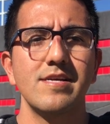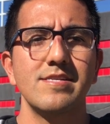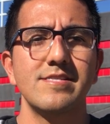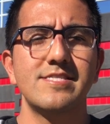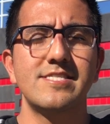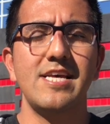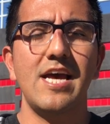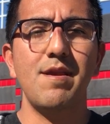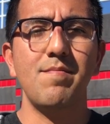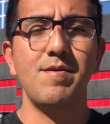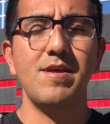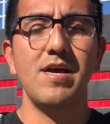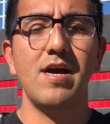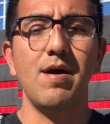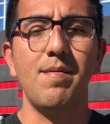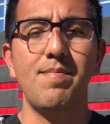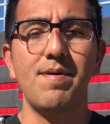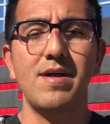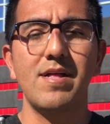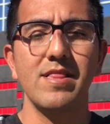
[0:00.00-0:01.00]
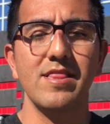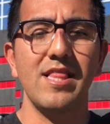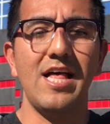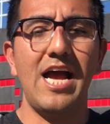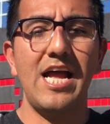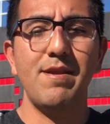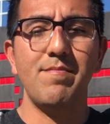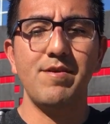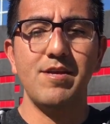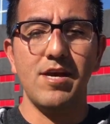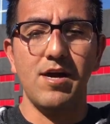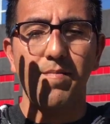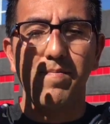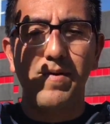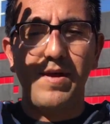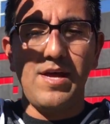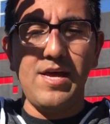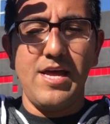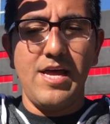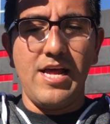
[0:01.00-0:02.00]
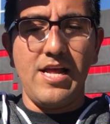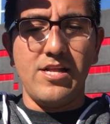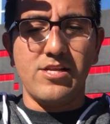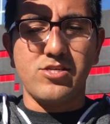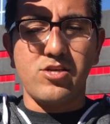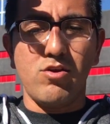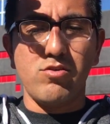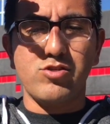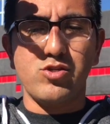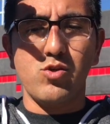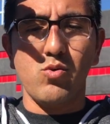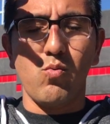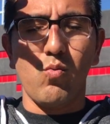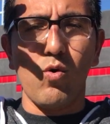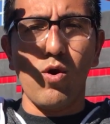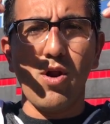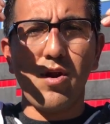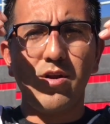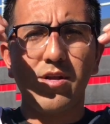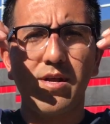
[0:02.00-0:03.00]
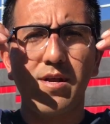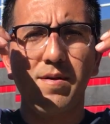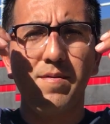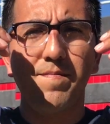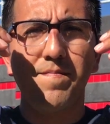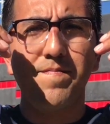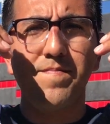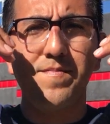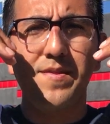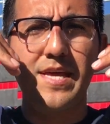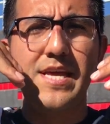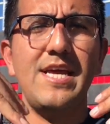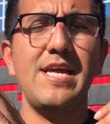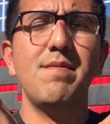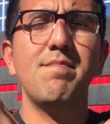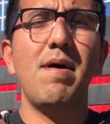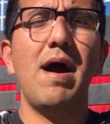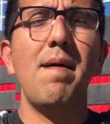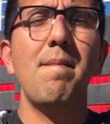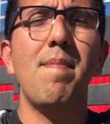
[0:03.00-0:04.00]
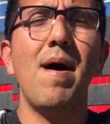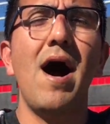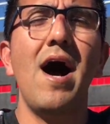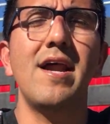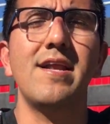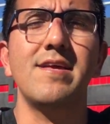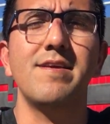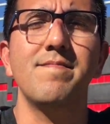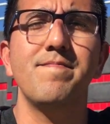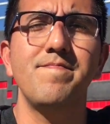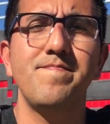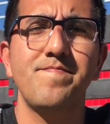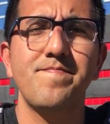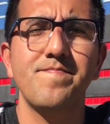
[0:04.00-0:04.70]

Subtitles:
set me up, line me up, and start to work in my body.